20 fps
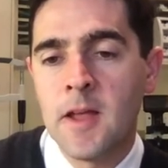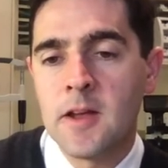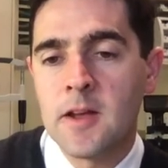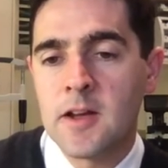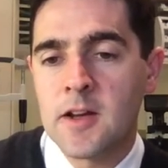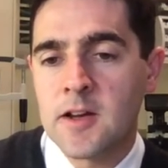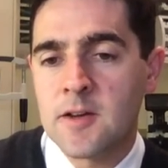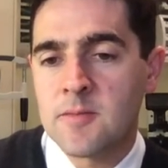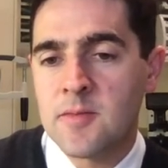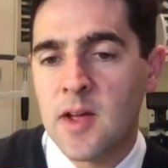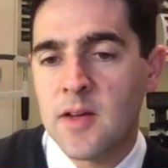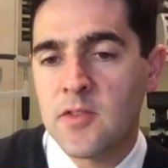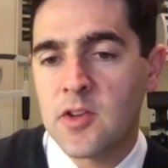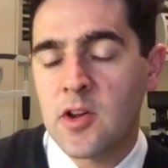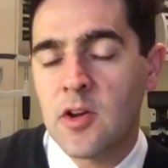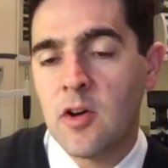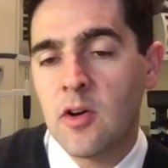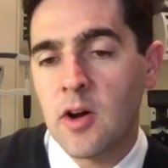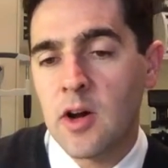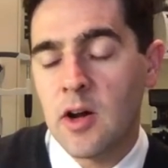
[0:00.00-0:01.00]
Having
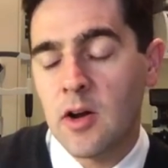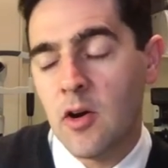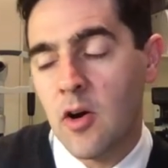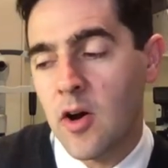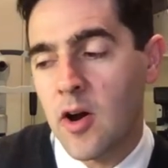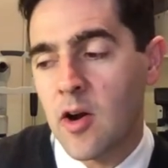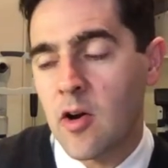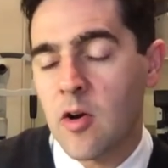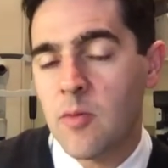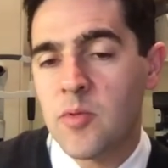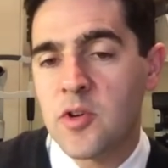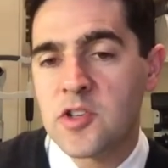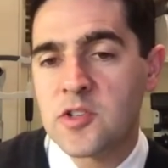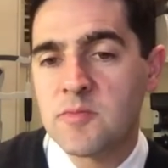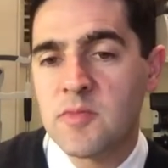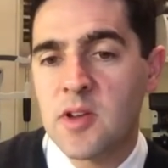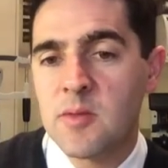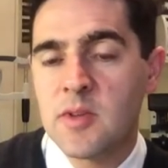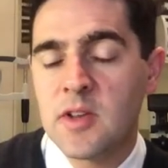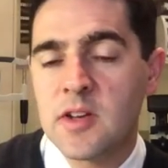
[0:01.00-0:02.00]
a high eye pressure
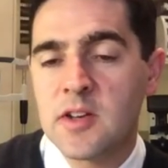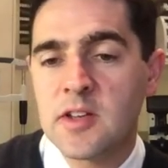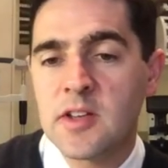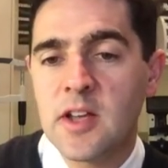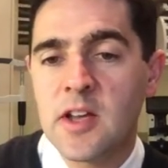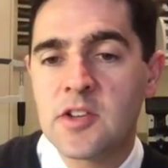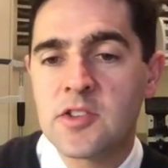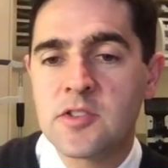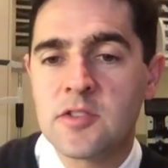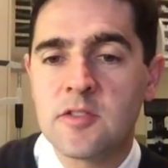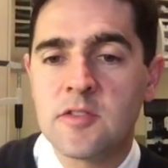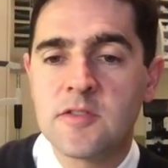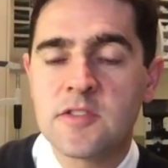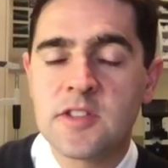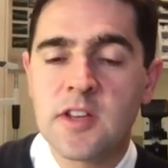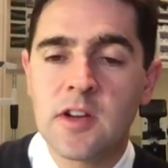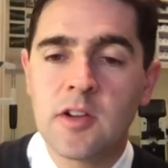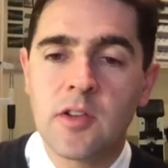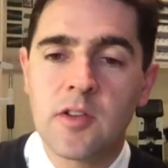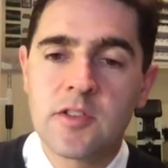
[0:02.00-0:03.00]
may be an indication of,
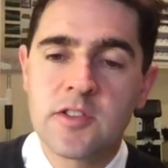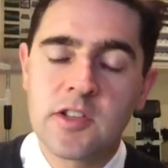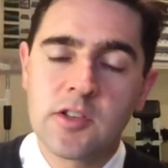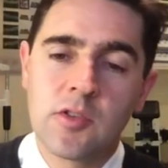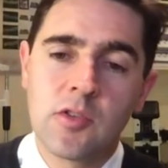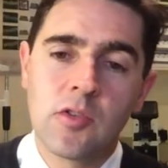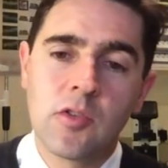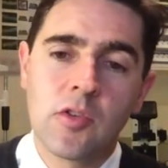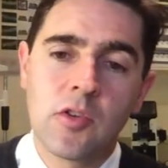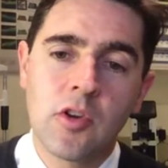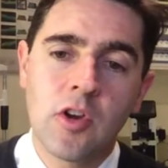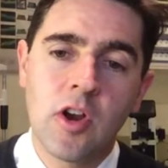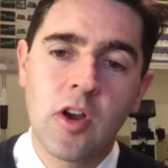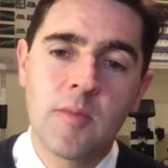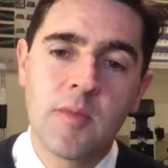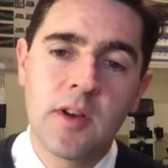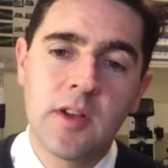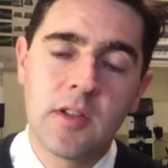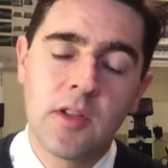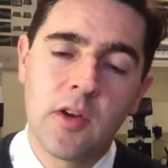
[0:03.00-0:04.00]
say, closed angle
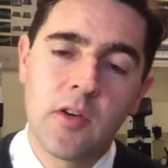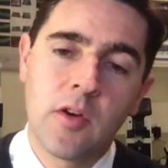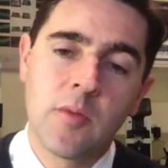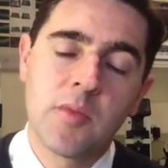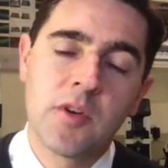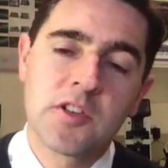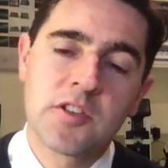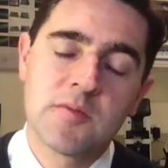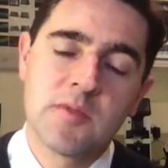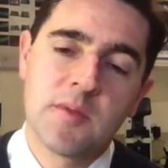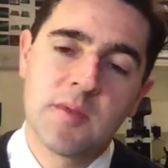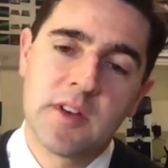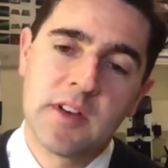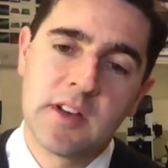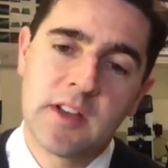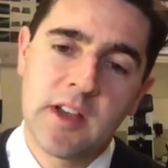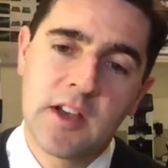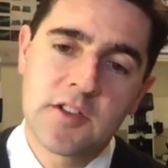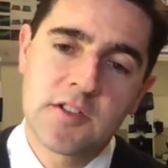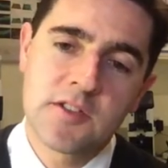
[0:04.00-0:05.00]
glaucoma. Low eye pressure may be an
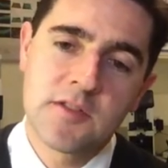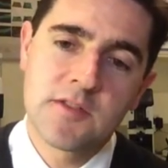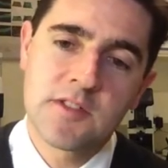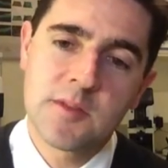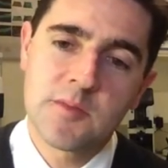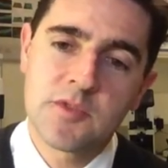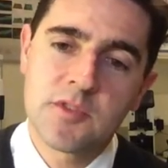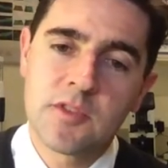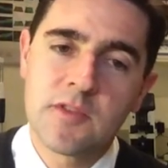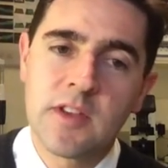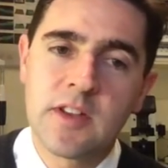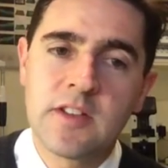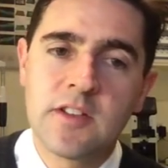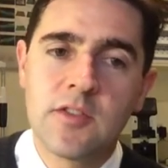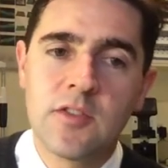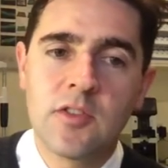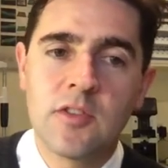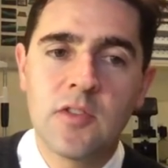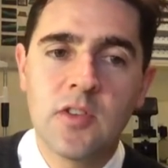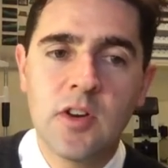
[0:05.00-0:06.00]
indication of some sort of
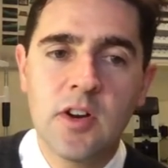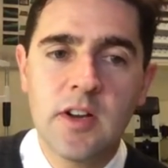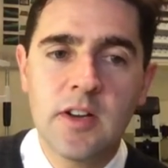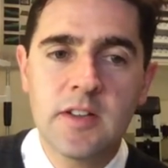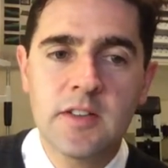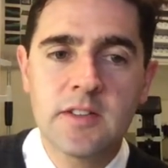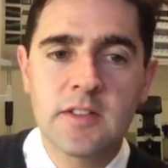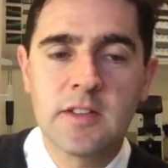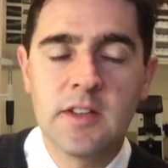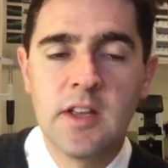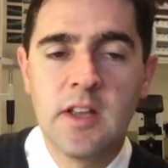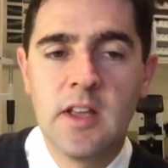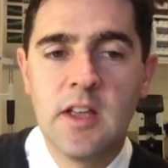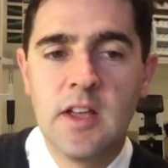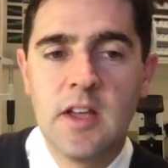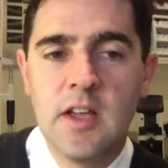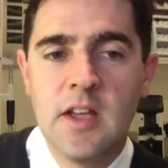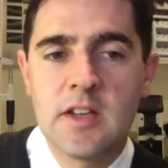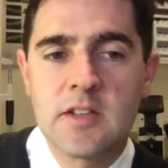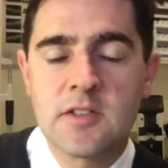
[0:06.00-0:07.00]
anterior uveitis.
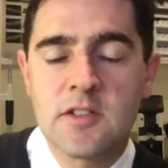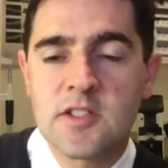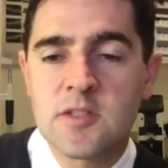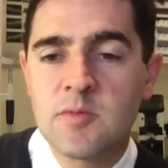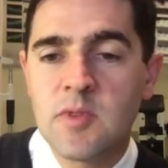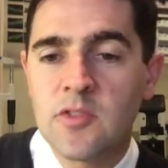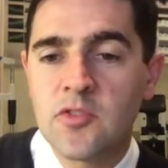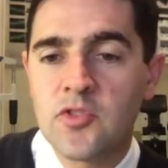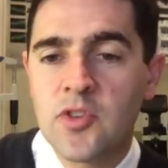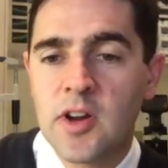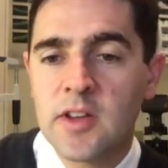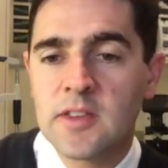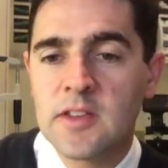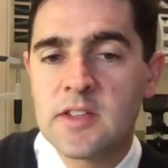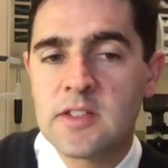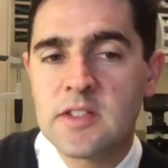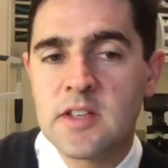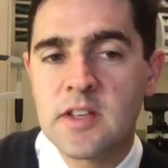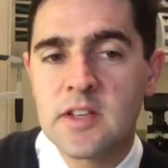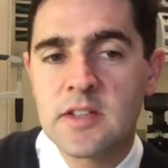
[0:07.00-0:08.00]
It's nice to be able to track
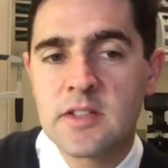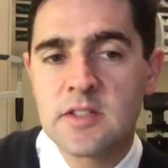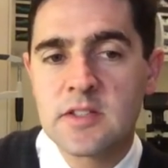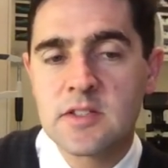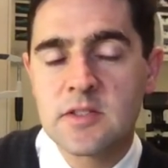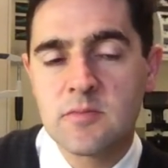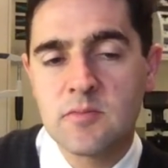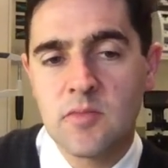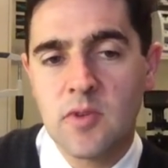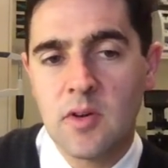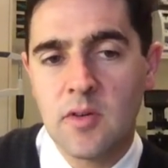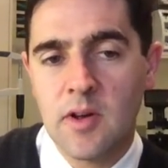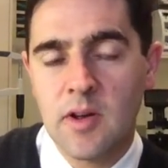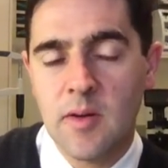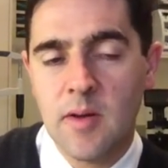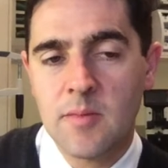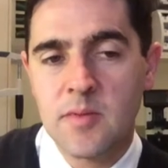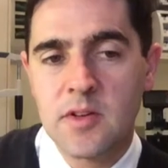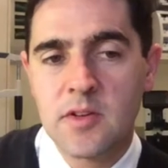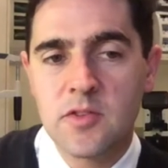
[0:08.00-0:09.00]
these things. I'm
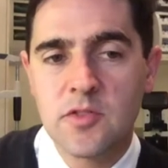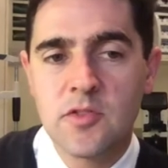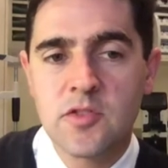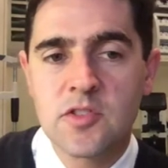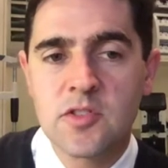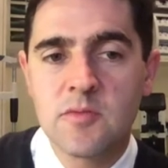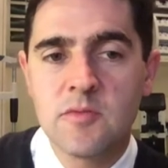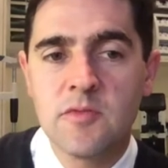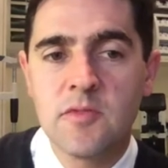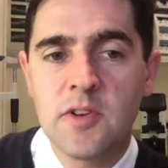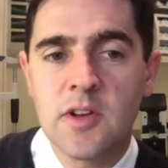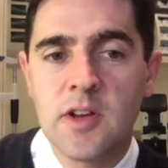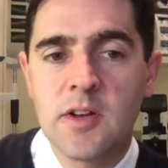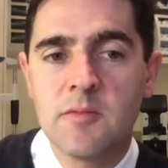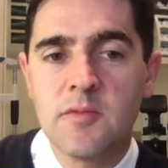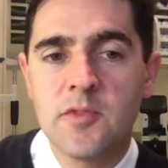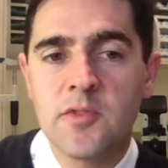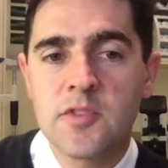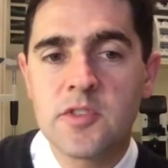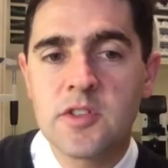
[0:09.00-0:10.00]
happy to use some
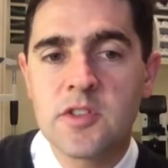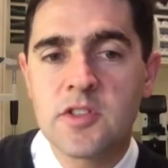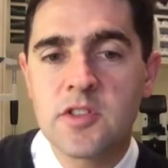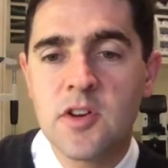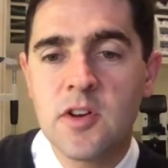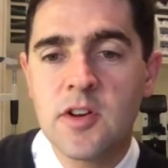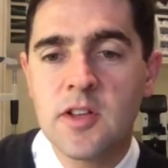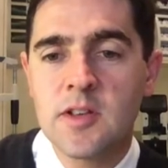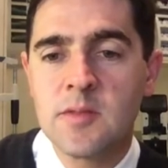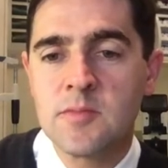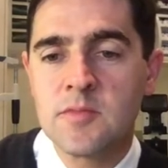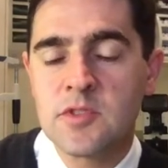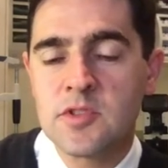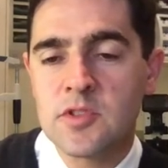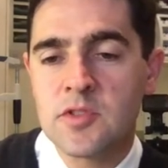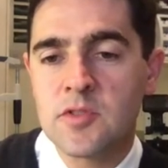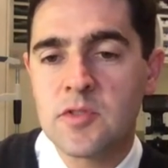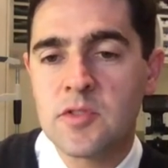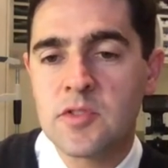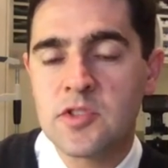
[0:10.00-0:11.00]
fluorescent sodium
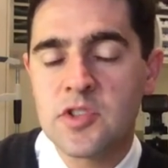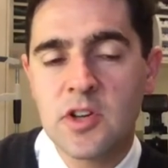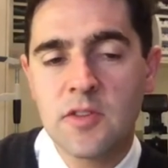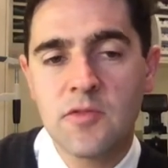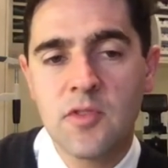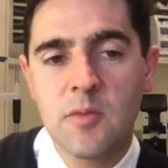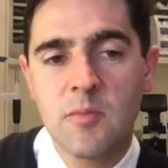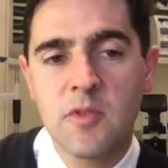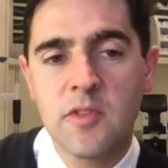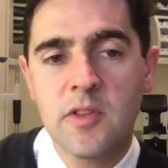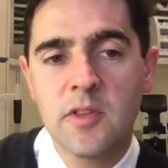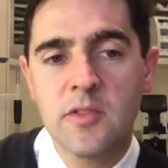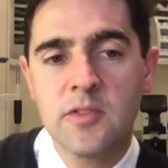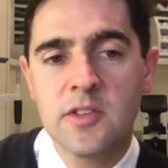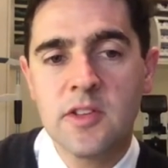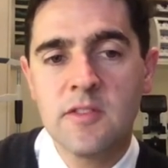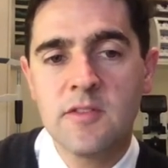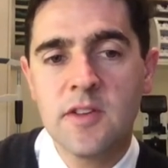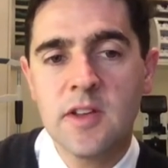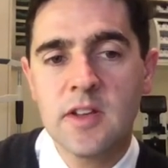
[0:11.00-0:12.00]
to check for epithelial
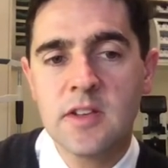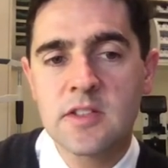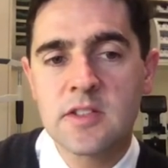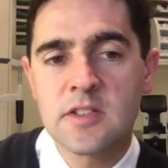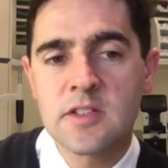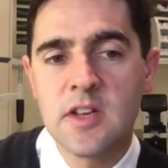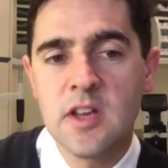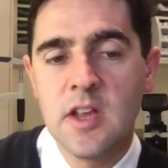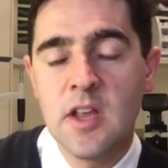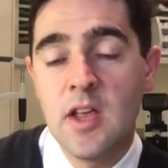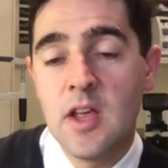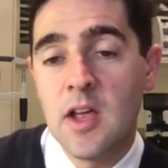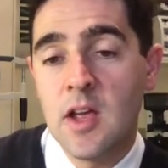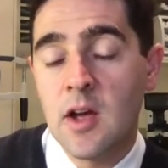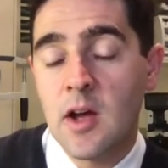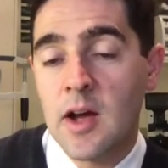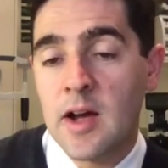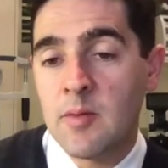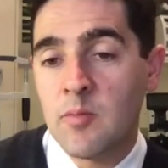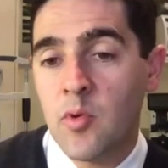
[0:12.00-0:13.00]
defects.
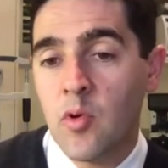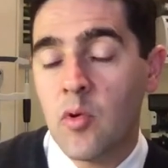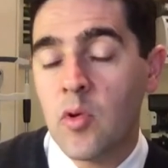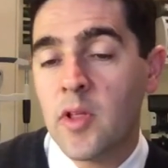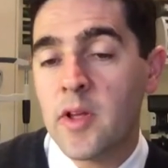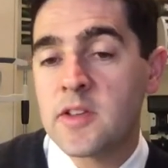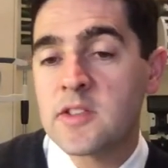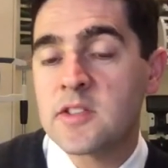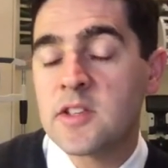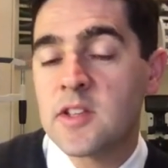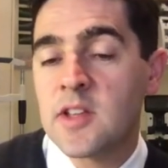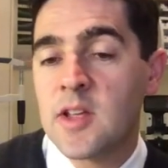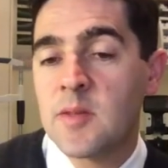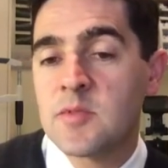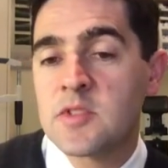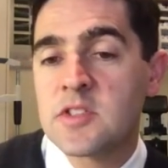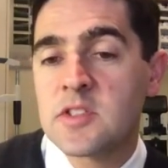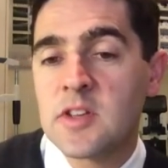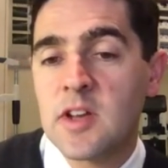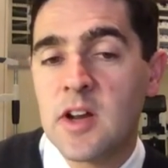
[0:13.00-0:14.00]
All our slit lamps